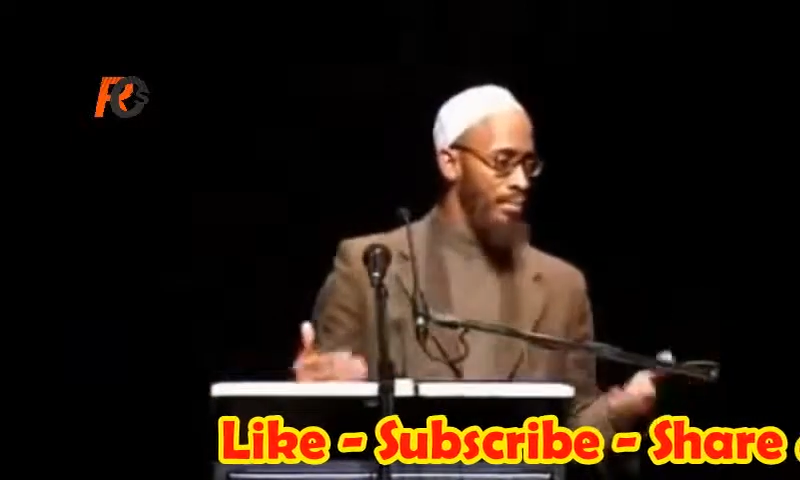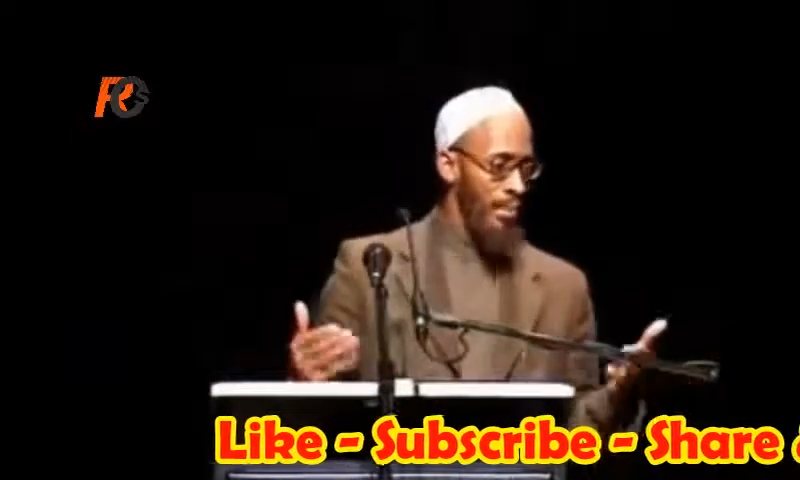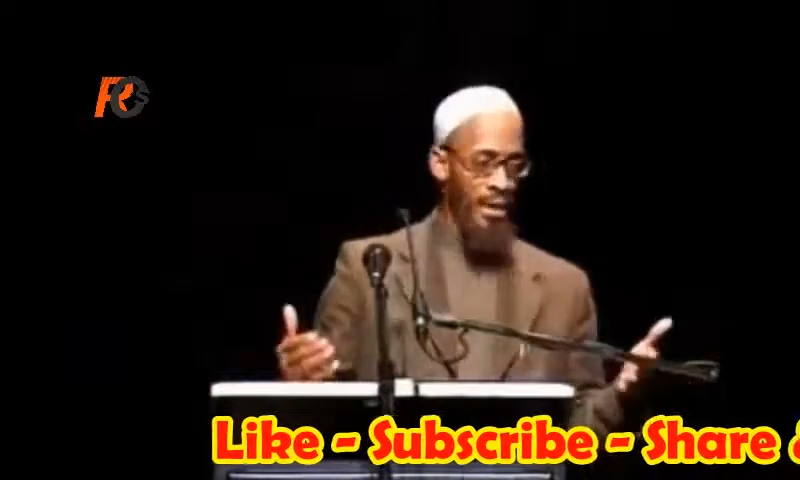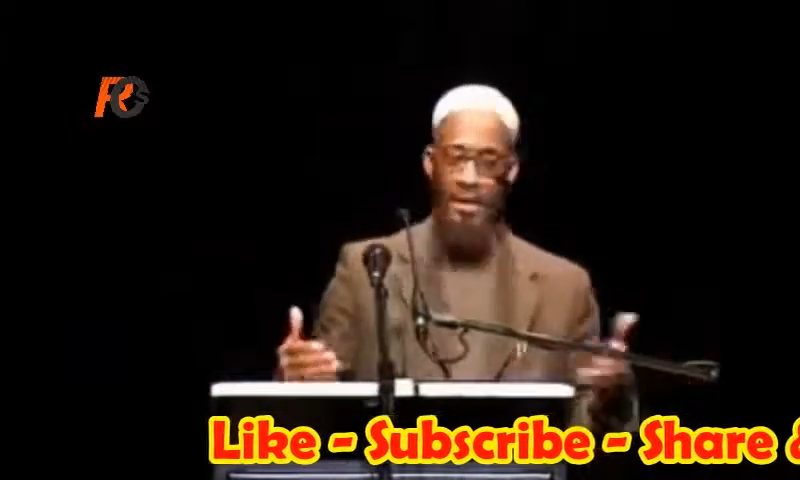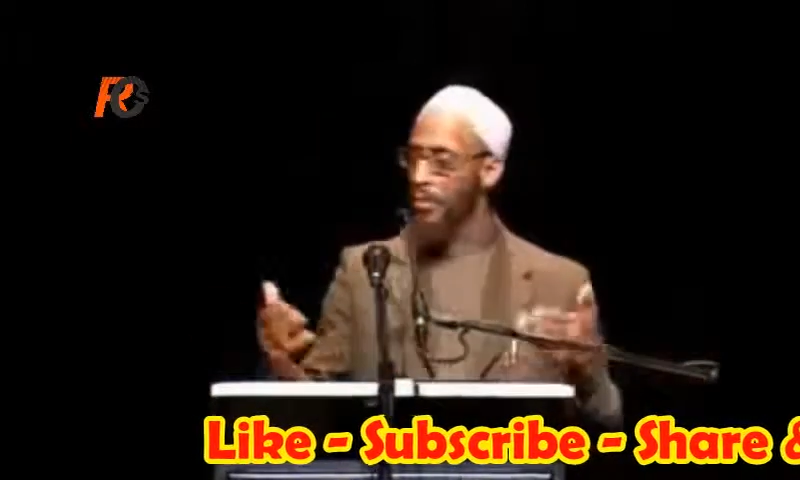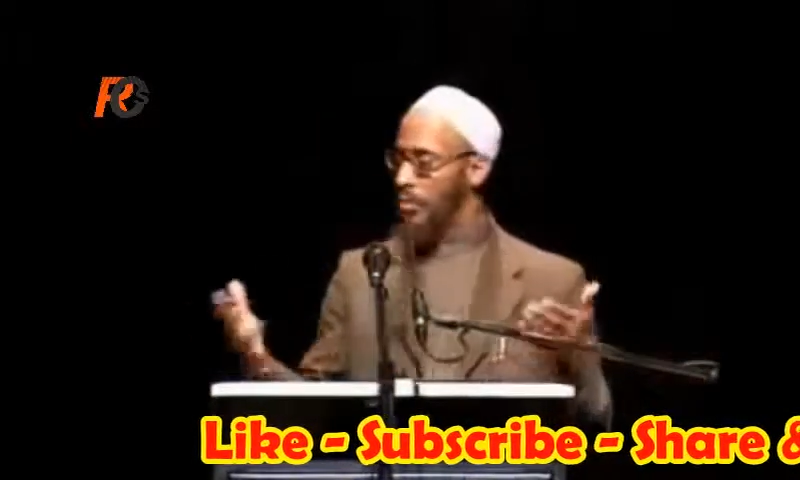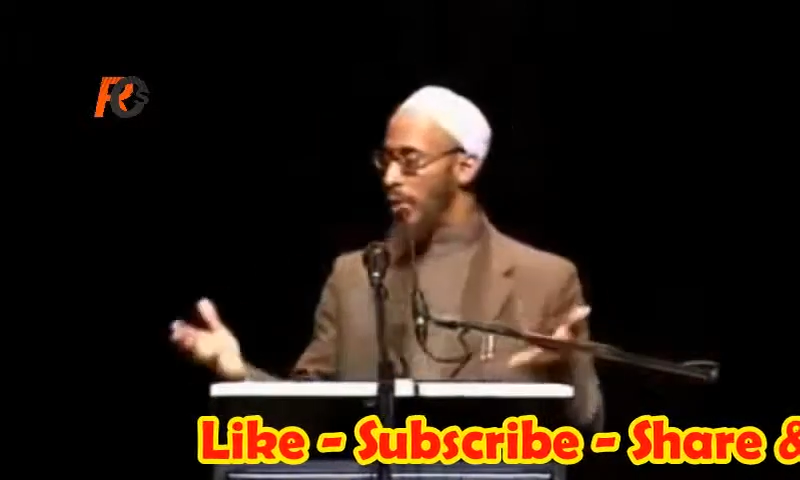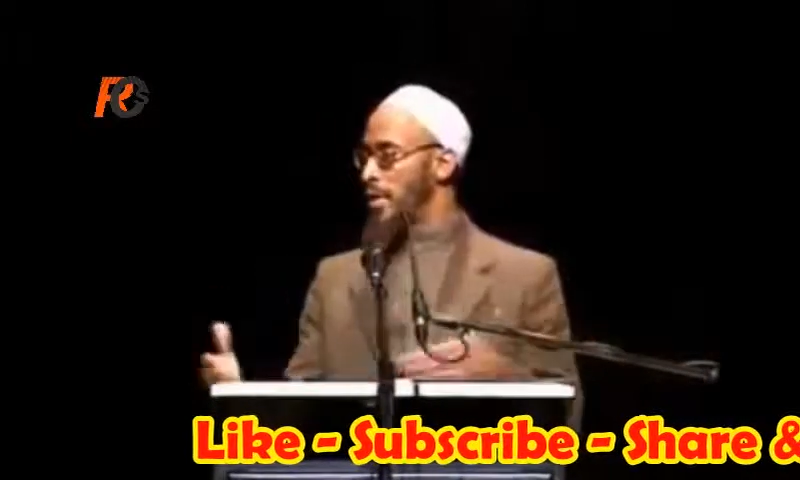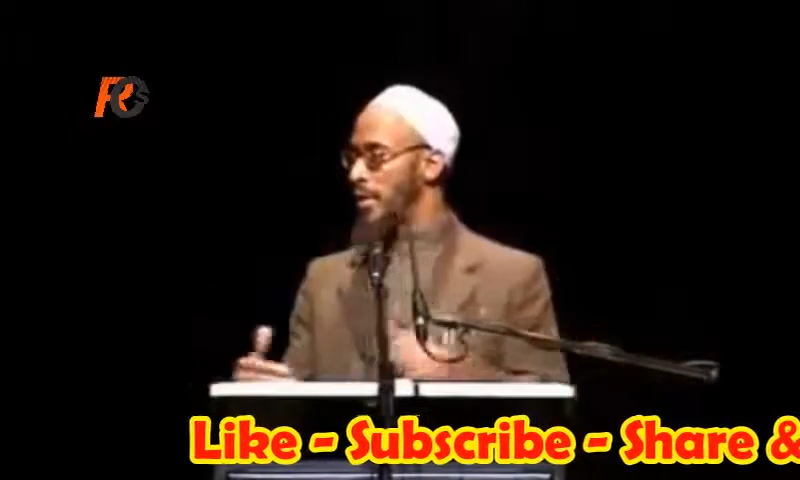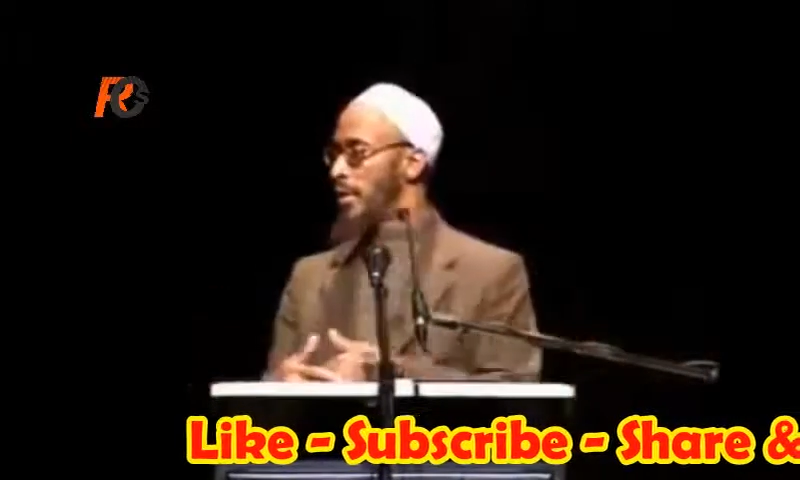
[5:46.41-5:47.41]
money,
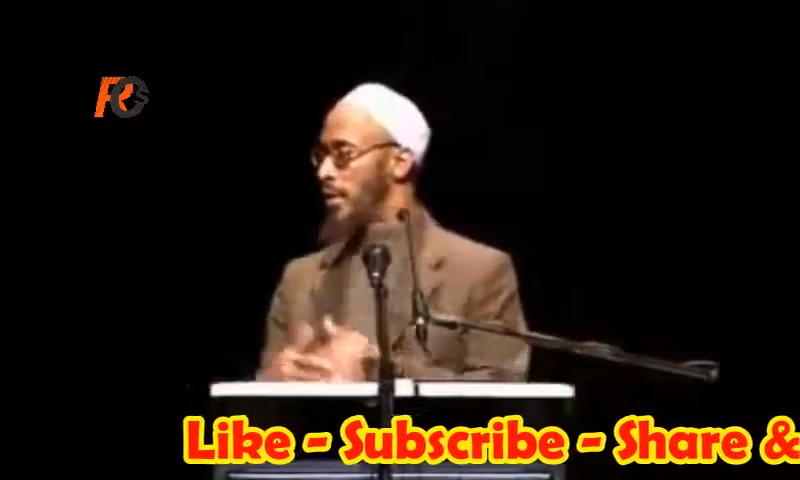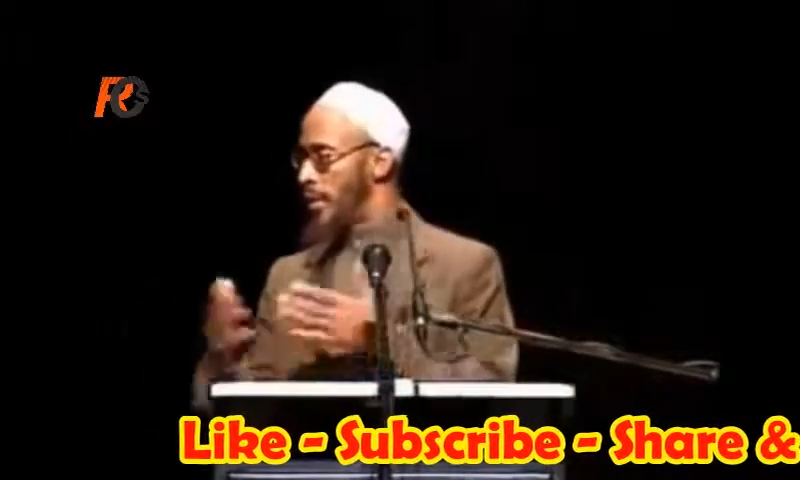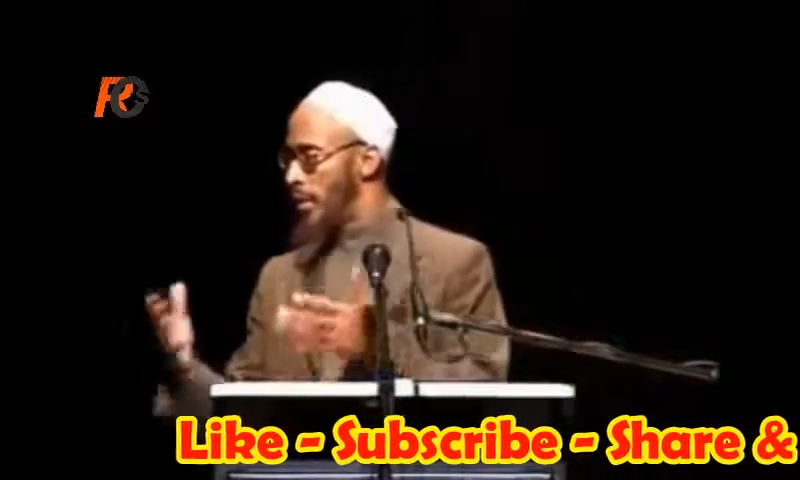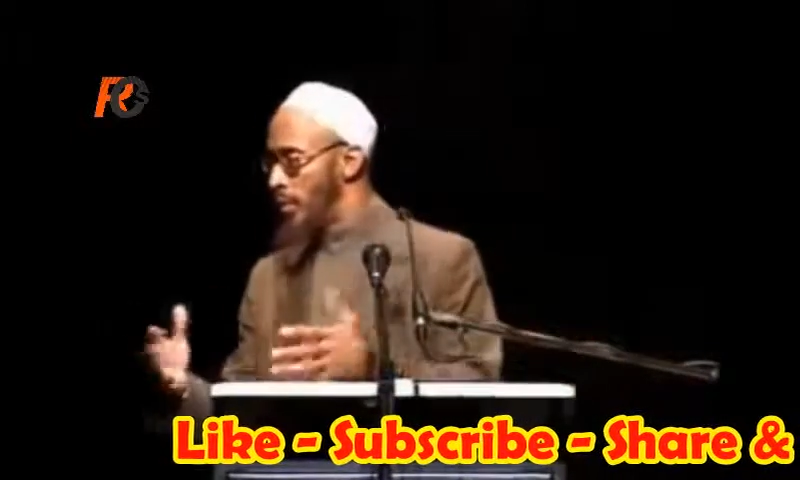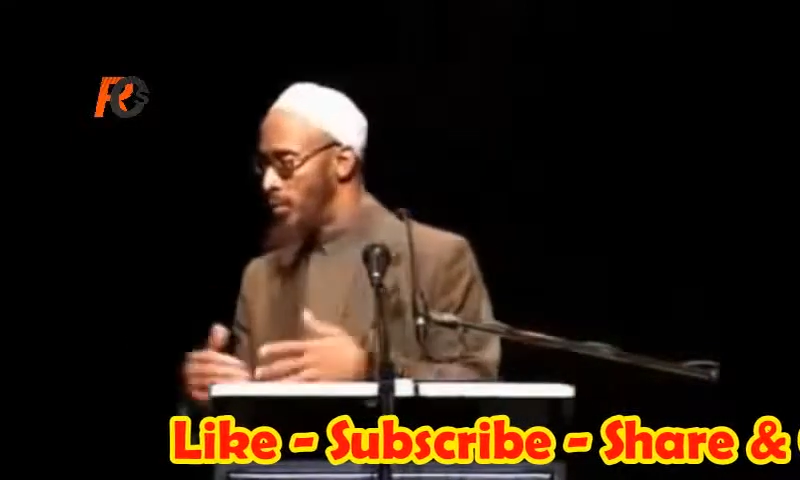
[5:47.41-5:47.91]
rent, a